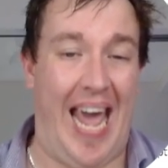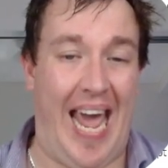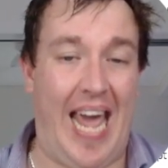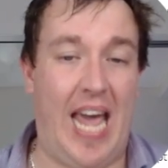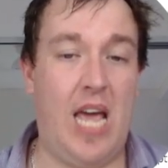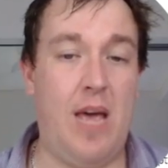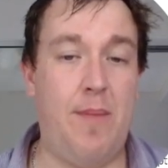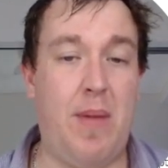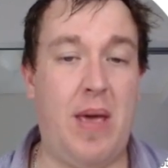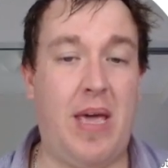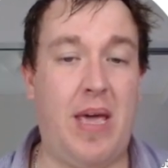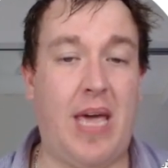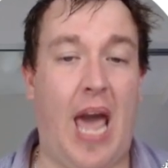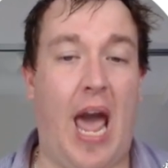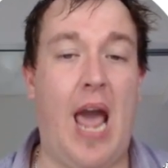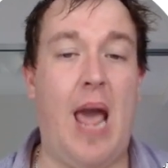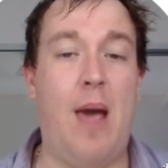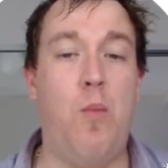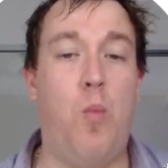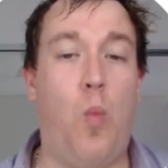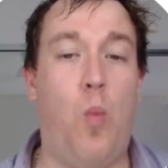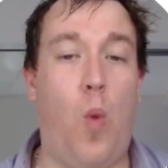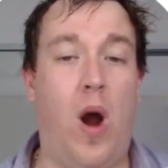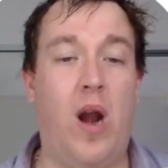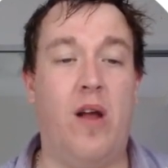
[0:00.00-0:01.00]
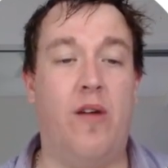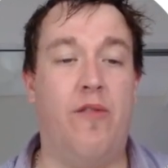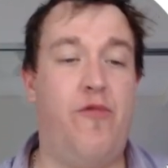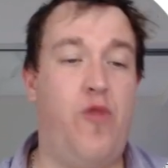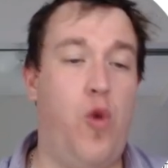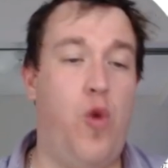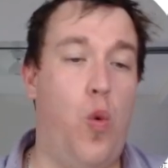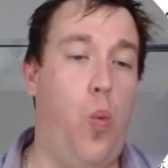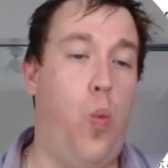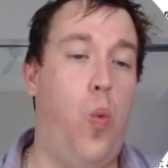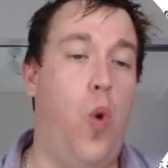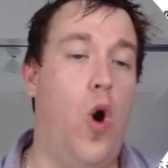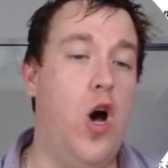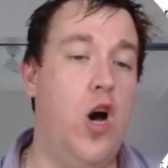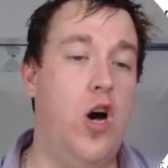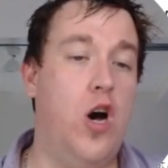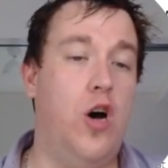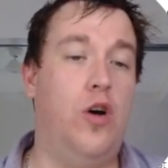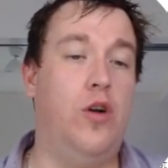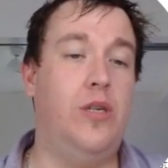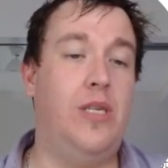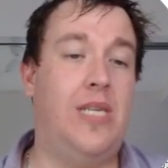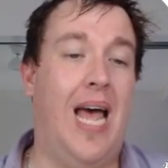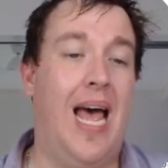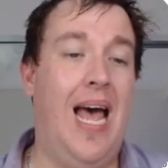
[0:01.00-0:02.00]
E became one of the
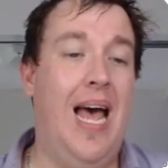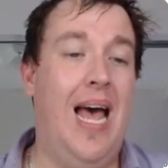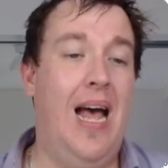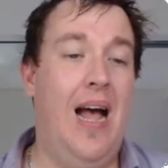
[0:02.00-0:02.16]
world's